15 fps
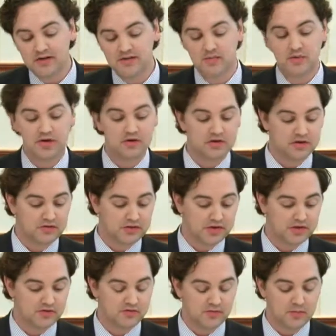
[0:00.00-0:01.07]
speaker, and you'll
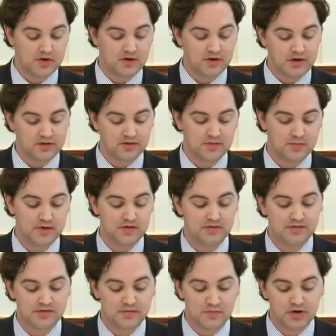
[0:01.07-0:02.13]
hear it from our other
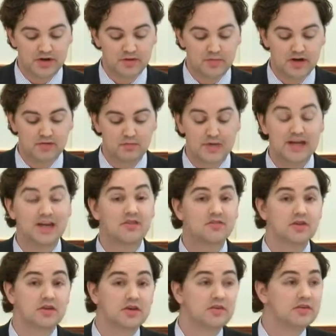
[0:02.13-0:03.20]
speakers this morning, about
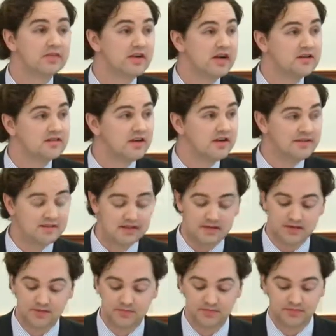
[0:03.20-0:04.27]
meaningful use in
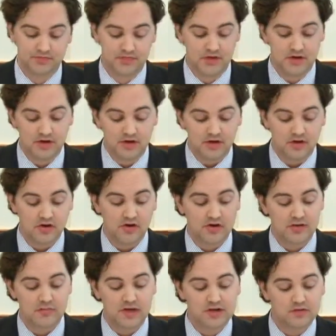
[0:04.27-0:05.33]
HIT.
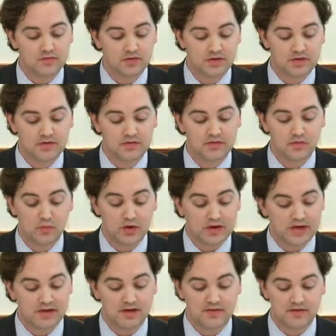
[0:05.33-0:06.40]
Current meaningful use
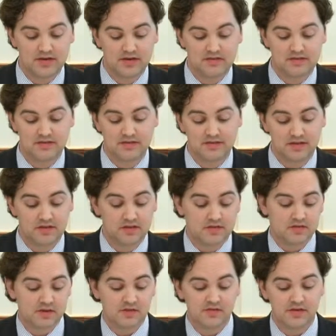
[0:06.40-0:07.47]
working definitions on the
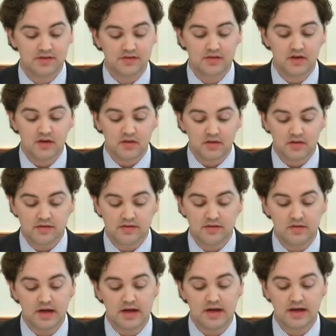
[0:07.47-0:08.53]
surface looks a
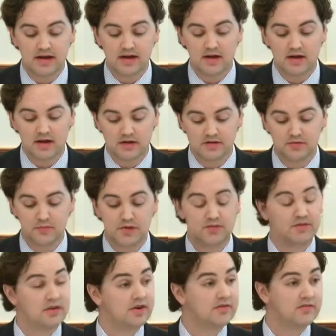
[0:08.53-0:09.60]
lot to be
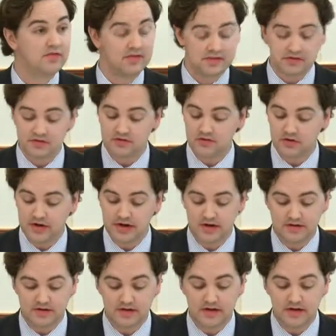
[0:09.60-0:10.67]
very
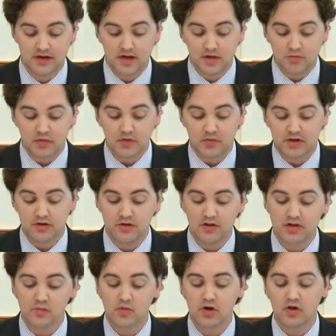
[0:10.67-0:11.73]
physician-oriented, but when you
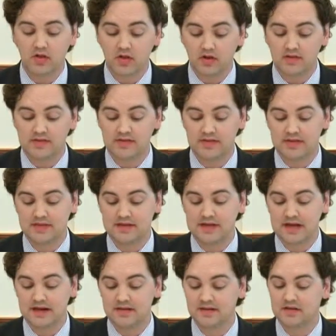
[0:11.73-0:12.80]
look more closely, the
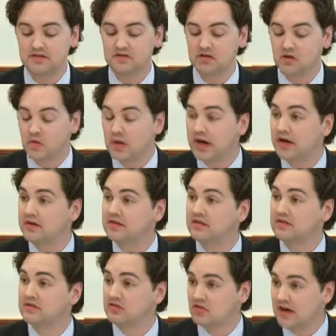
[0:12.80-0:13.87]
data that is required to
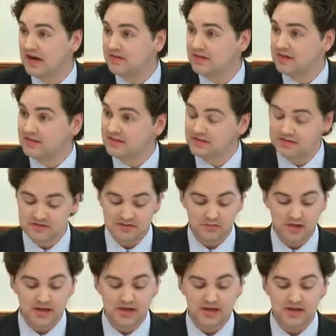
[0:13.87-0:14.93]
drive the
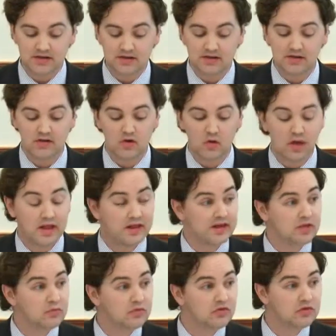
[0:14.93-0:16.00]
decision-making, quality
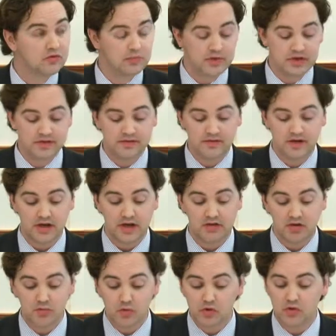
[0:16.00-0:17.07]
improvements, and
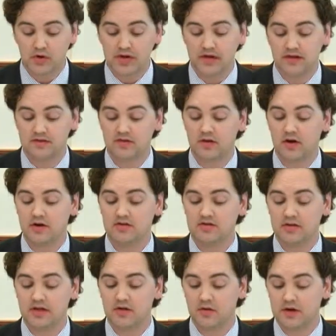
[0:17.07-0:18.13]
reporting is
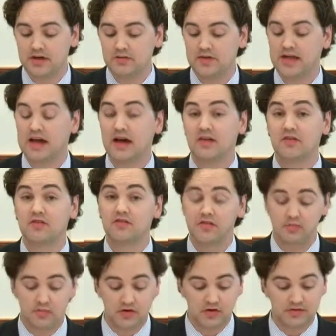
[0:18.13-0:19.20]
largely going to be gathered
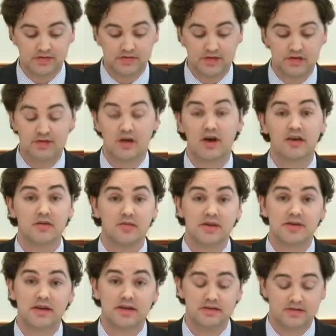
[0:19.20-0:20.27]
from nursing
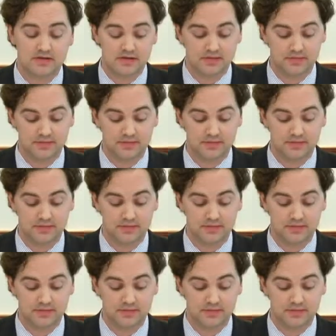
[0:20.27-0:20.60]
documentation.